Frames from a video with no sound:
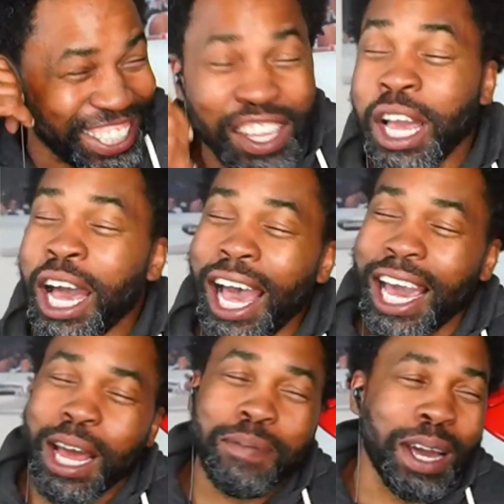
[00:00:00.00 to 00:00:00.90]
And
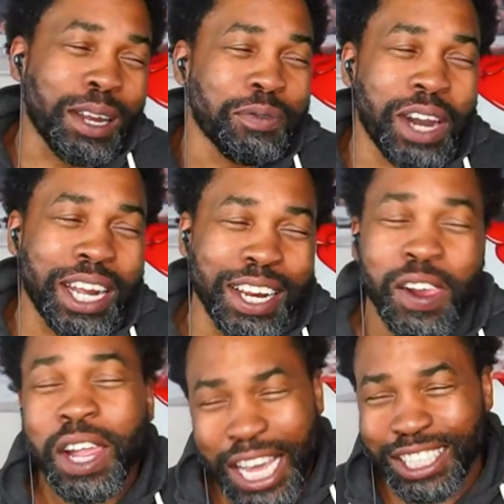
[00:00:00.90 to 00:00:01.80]
that brother funny.
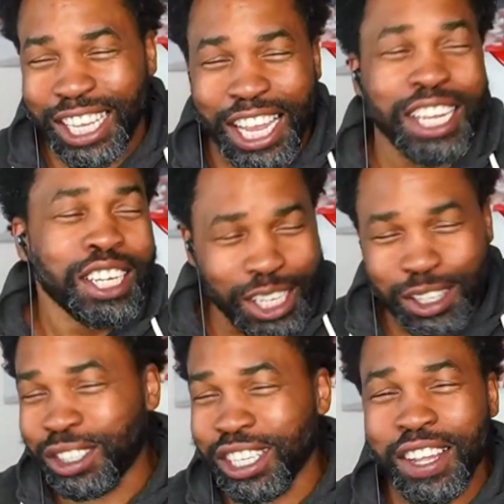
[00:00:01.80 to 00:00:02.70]
He say, did you
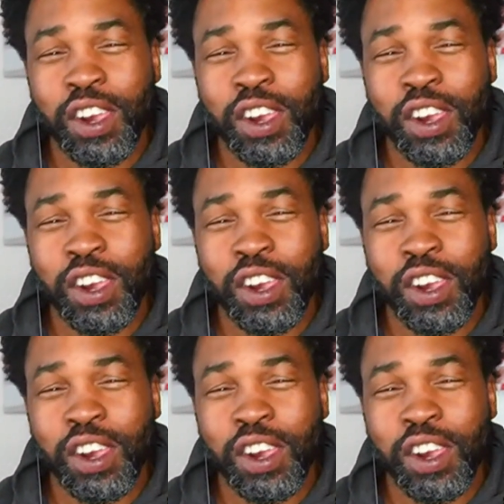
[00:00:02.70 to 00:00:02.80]
see?